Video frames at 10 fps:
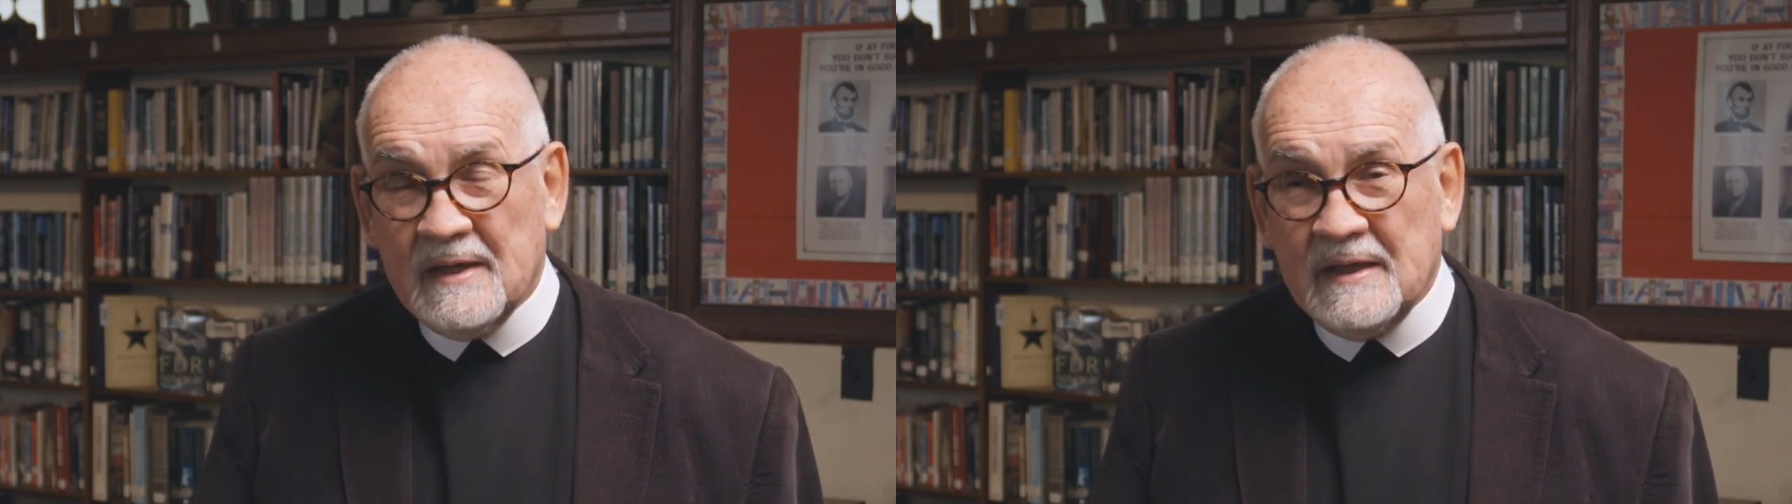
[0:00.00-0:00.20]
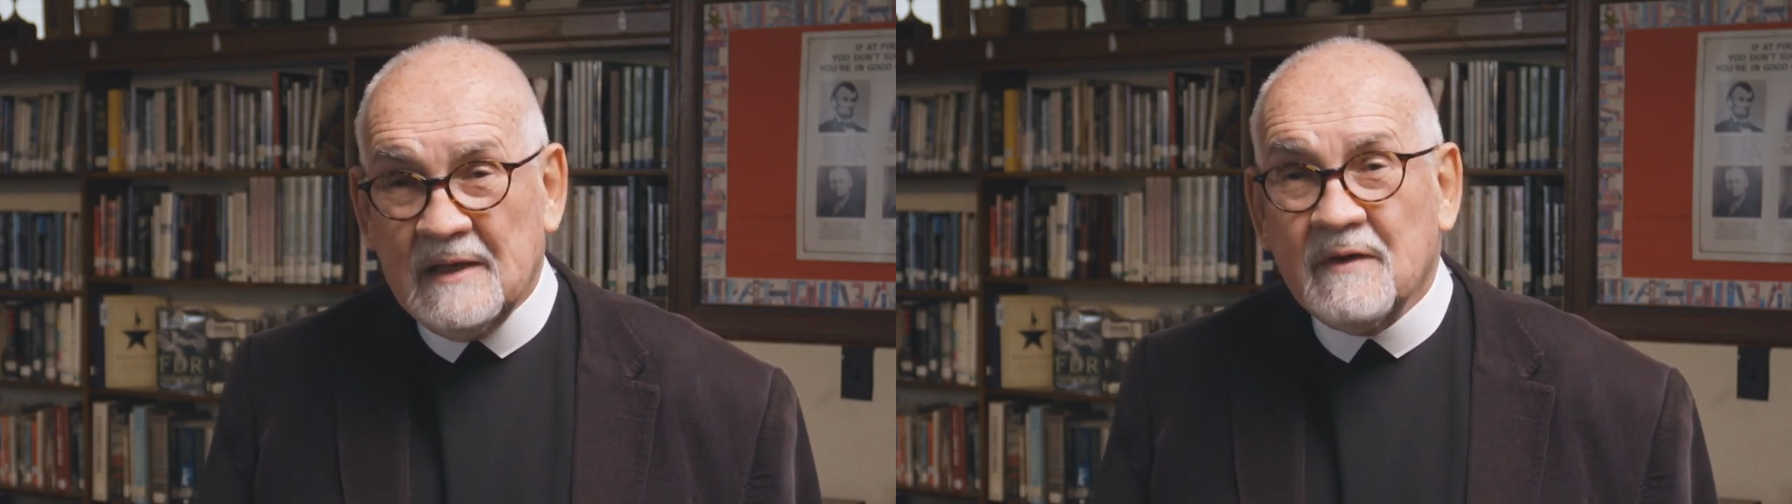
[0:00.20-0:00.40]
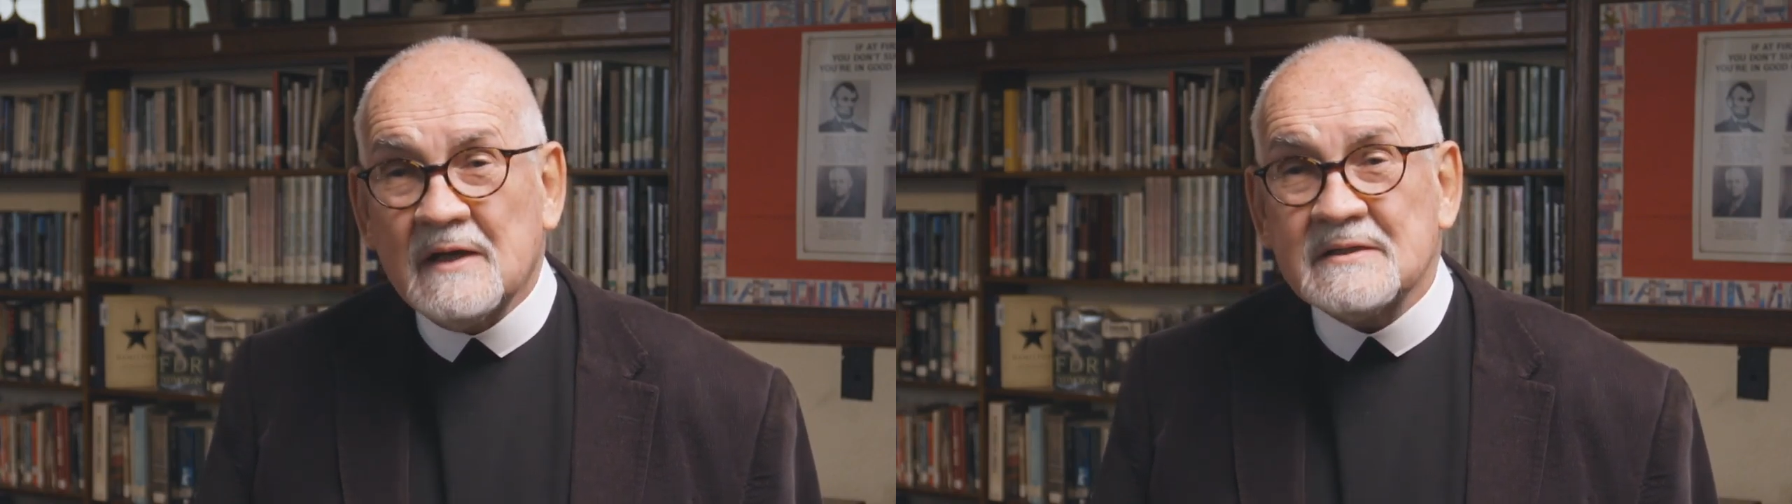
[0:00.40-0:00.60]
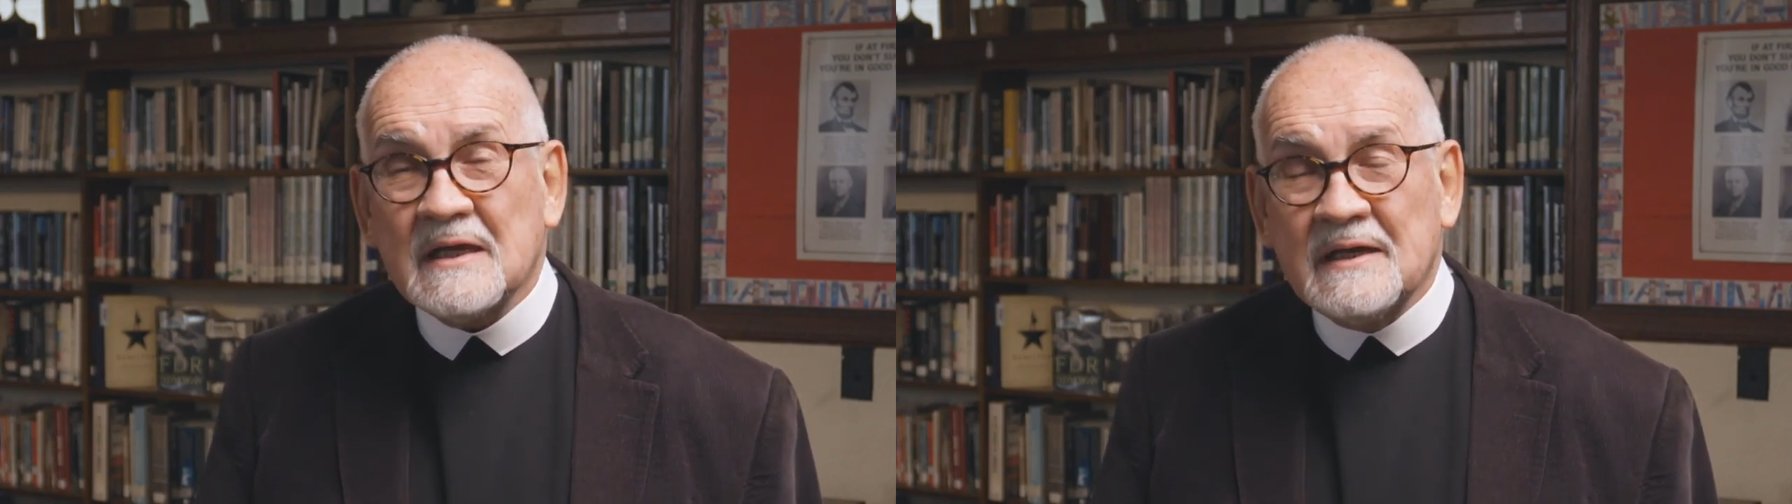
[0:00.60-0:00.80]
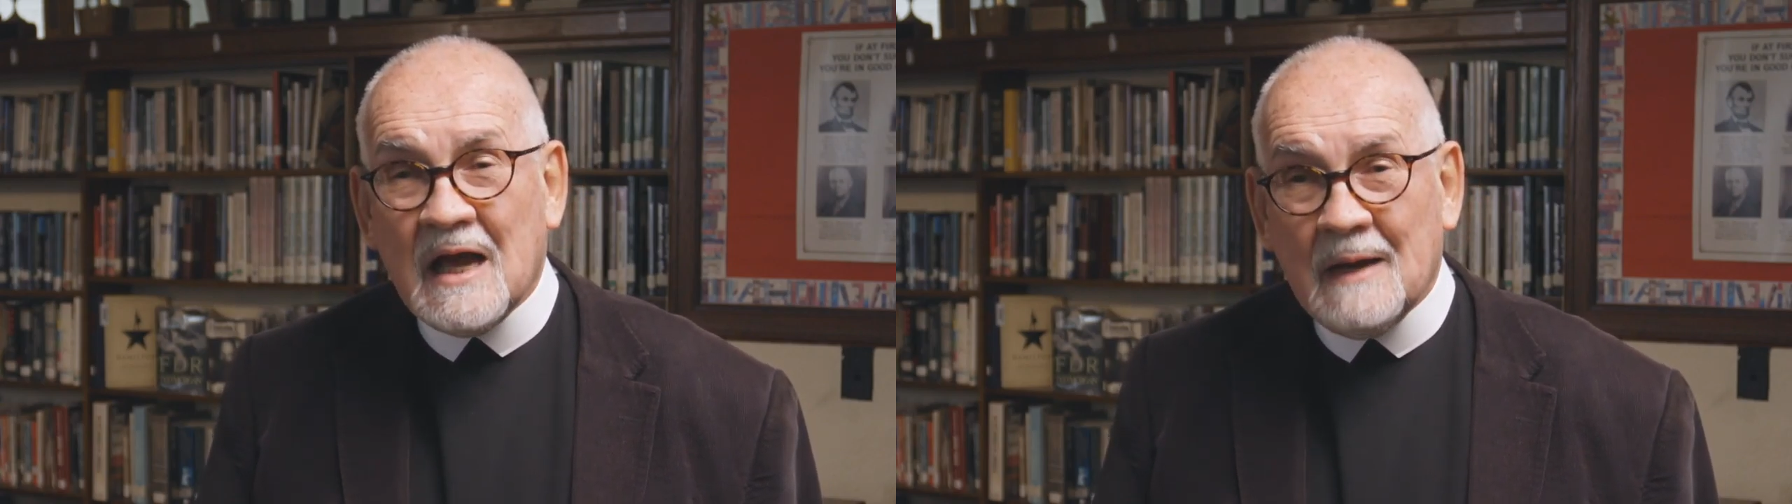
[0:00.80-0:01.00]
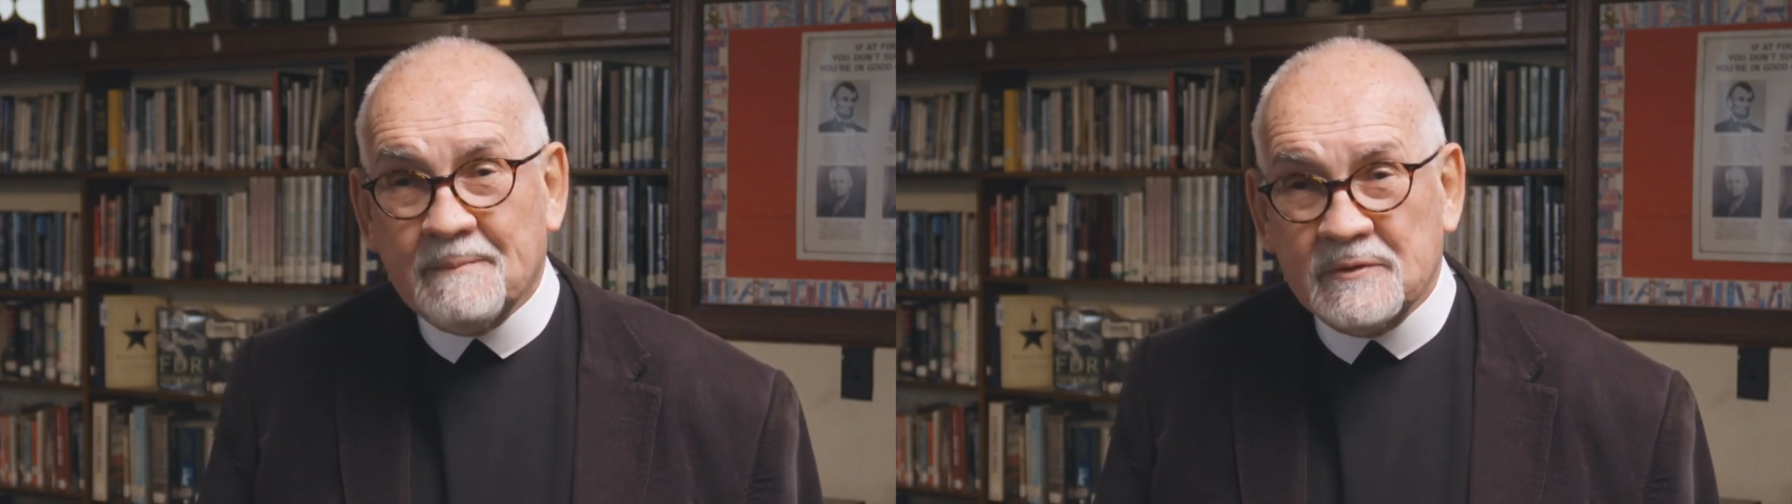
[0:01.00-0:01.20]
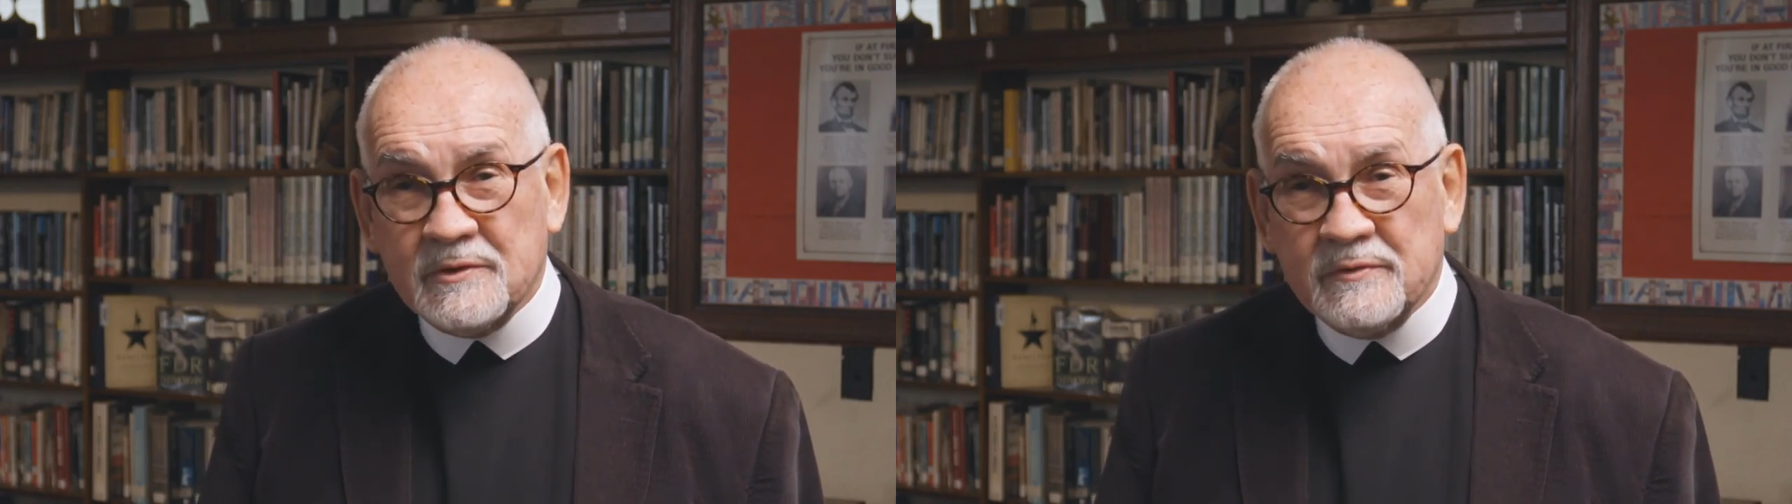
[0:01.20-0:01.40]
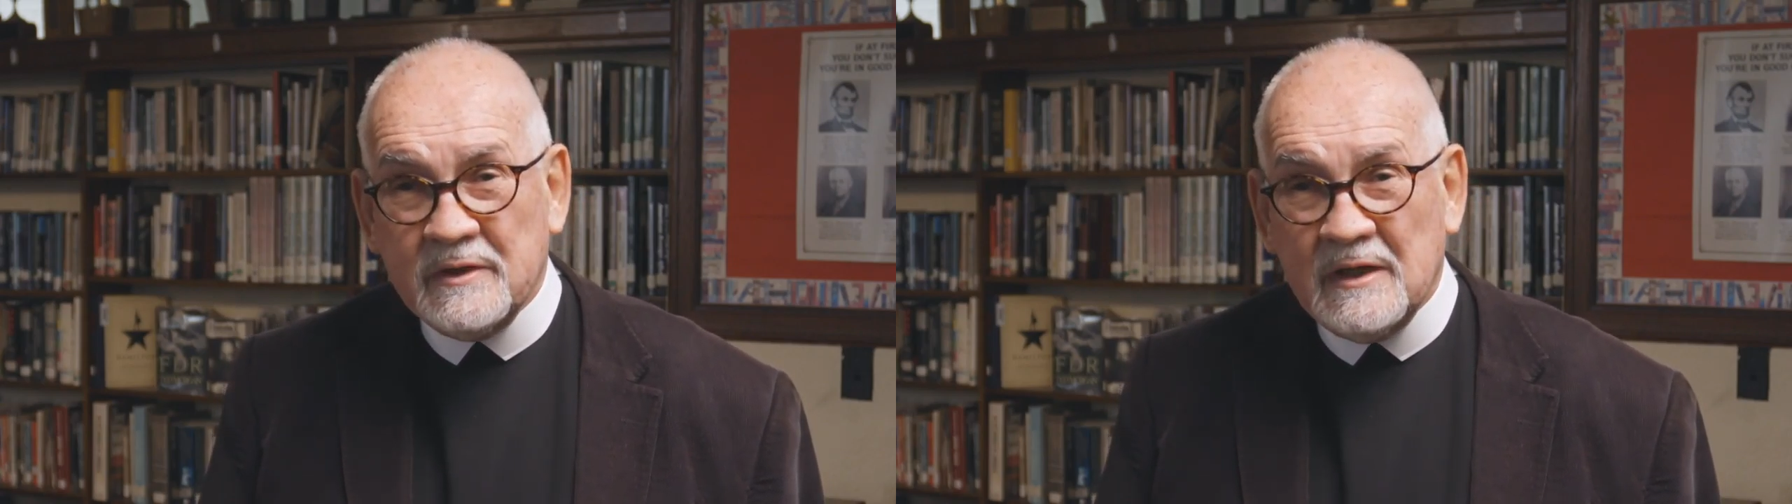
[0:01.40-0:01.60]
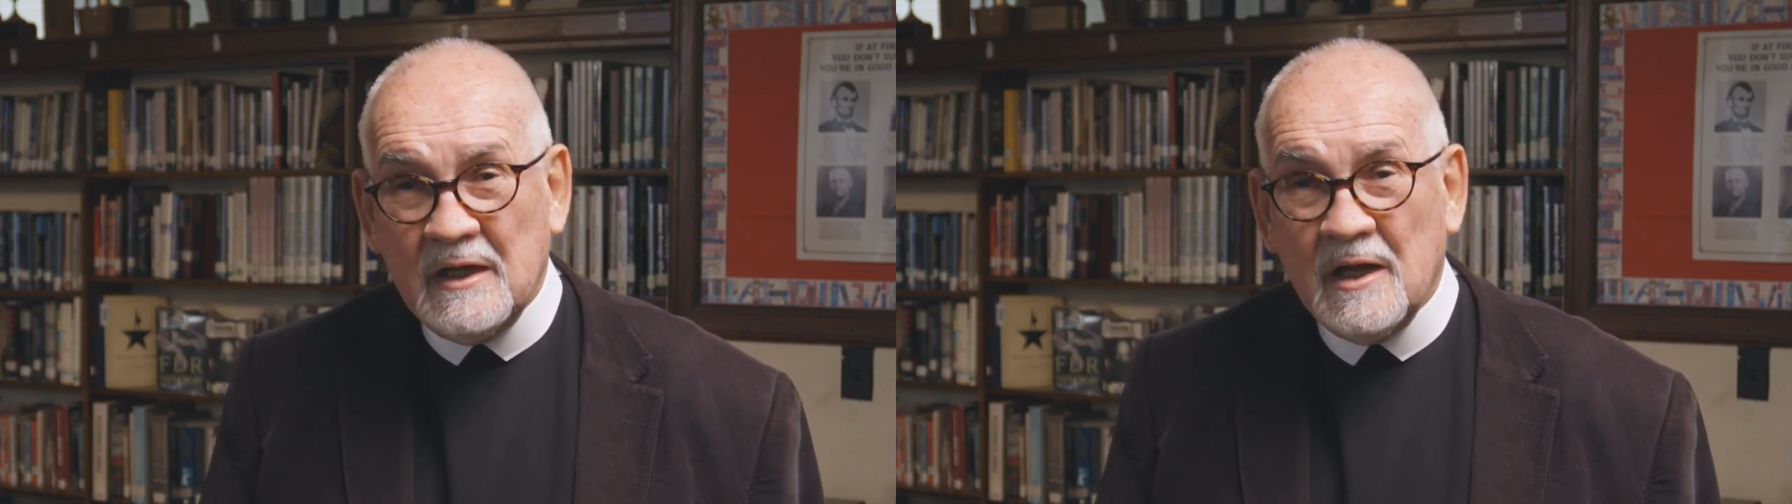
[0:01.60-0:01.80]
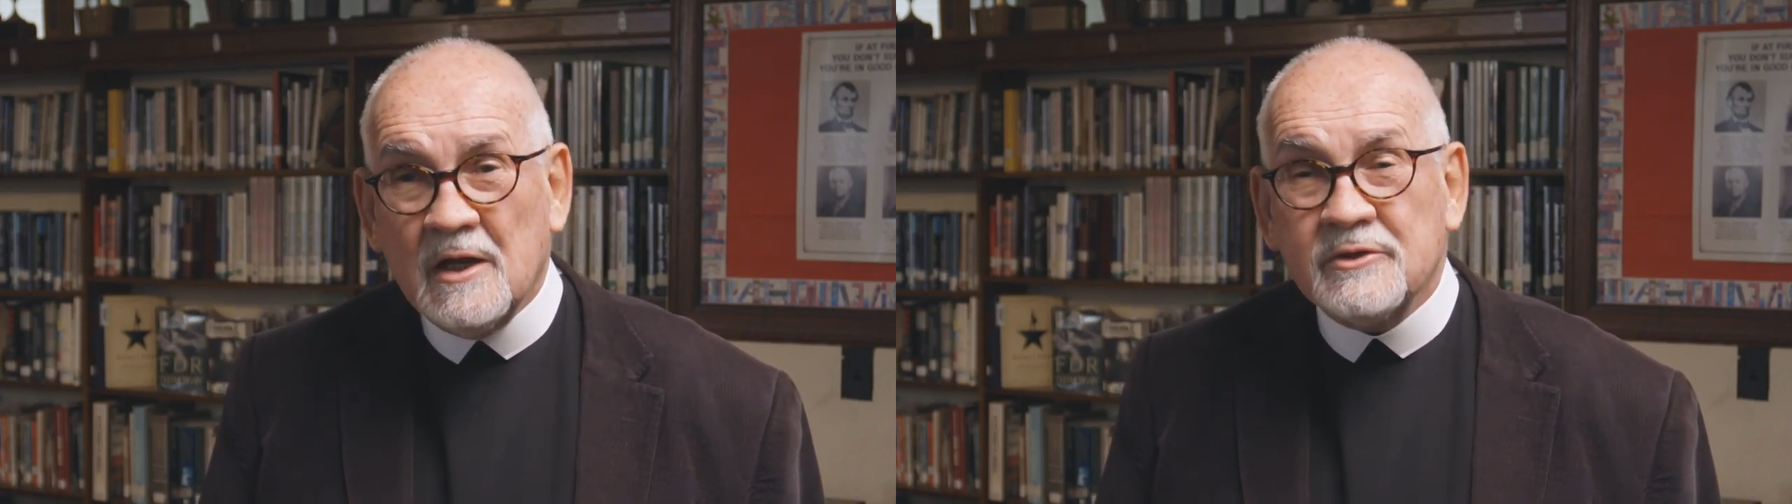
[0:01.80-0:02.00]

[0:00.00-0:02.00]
Give us an opportunity